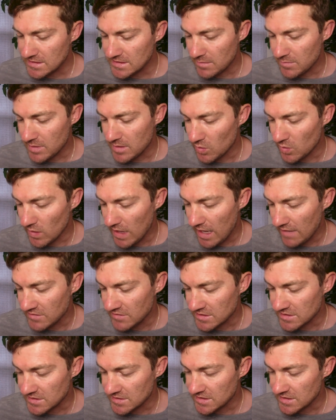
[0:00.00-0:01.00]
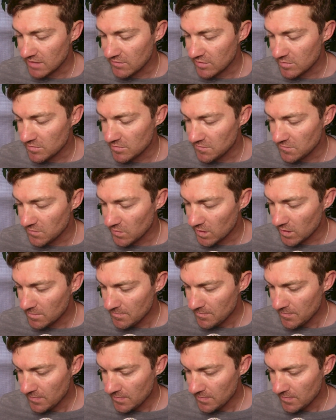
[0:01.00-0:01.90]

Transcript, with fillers: that people haven't discovered before